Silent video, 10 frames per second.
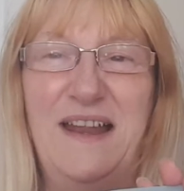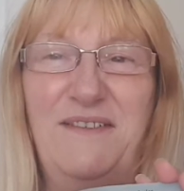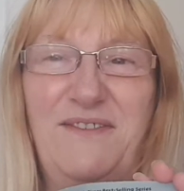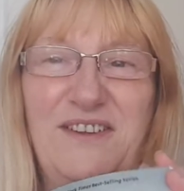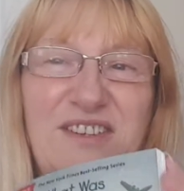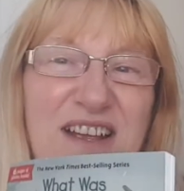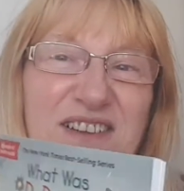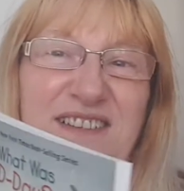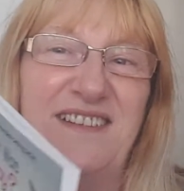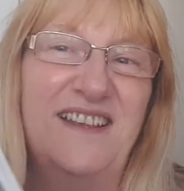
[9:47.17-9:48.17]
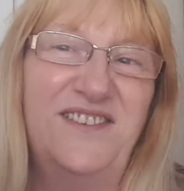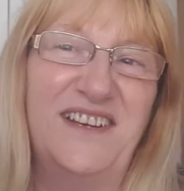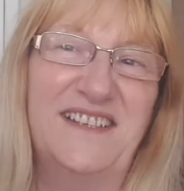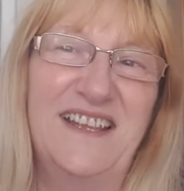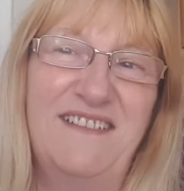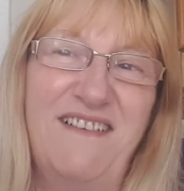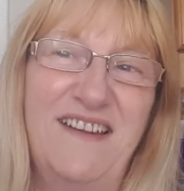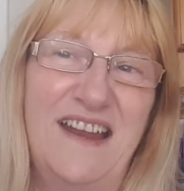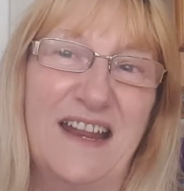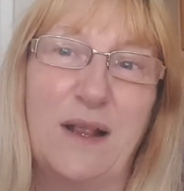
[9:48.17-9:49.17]
nearly finished that because, as you can see, they're
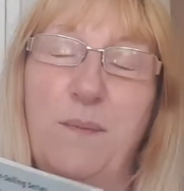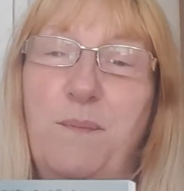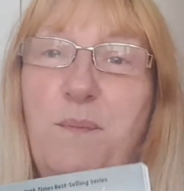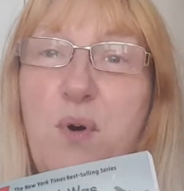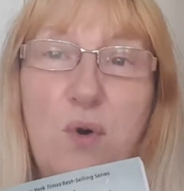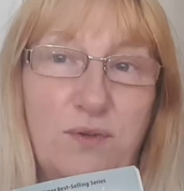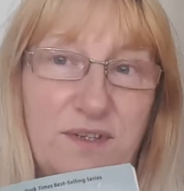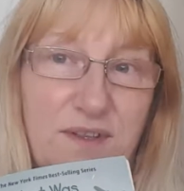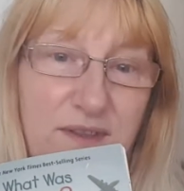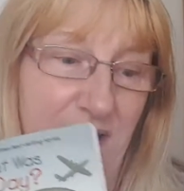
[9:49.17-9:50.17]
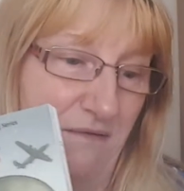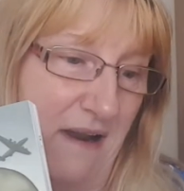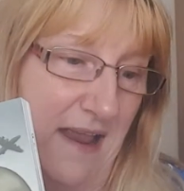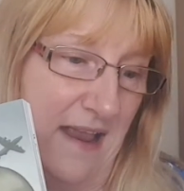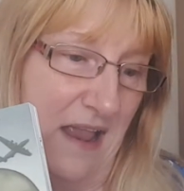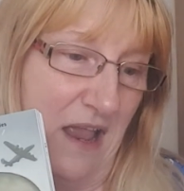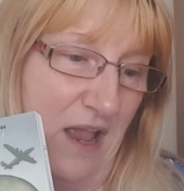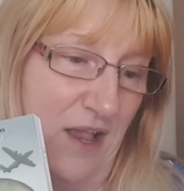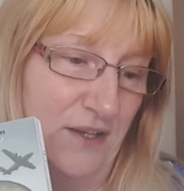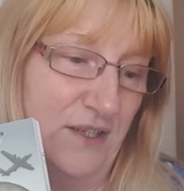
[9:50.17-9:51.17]
only little, but they're great.
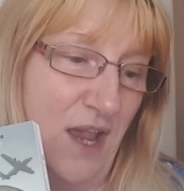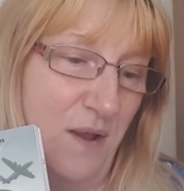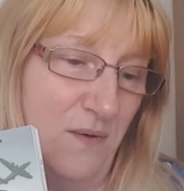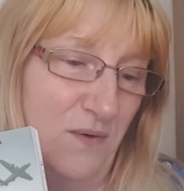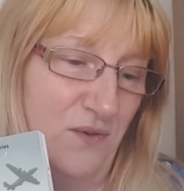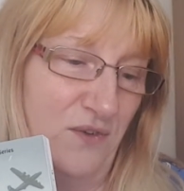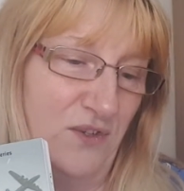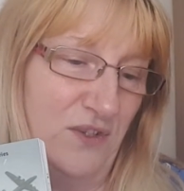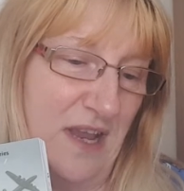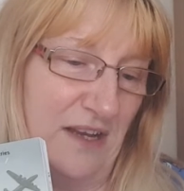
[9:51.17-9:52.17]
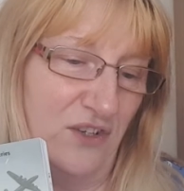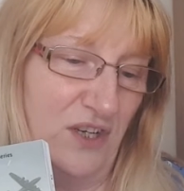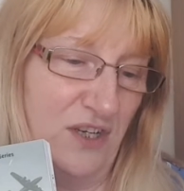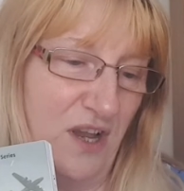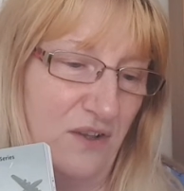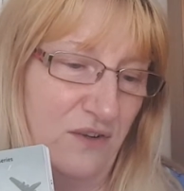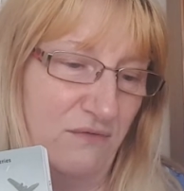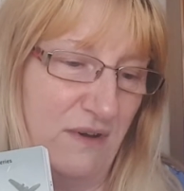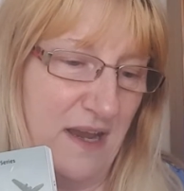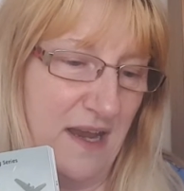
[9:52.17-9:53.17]
So next she's going
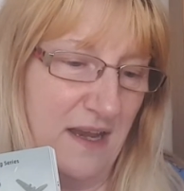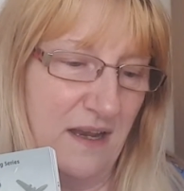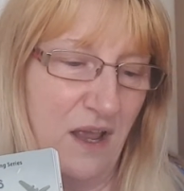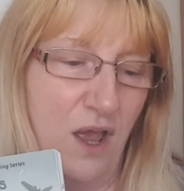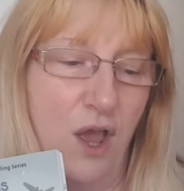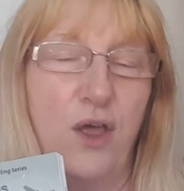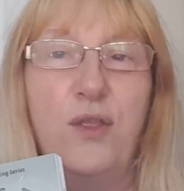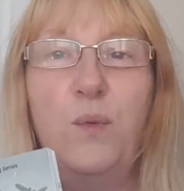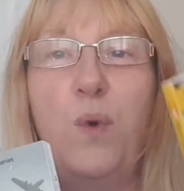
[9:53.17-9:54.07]
to read the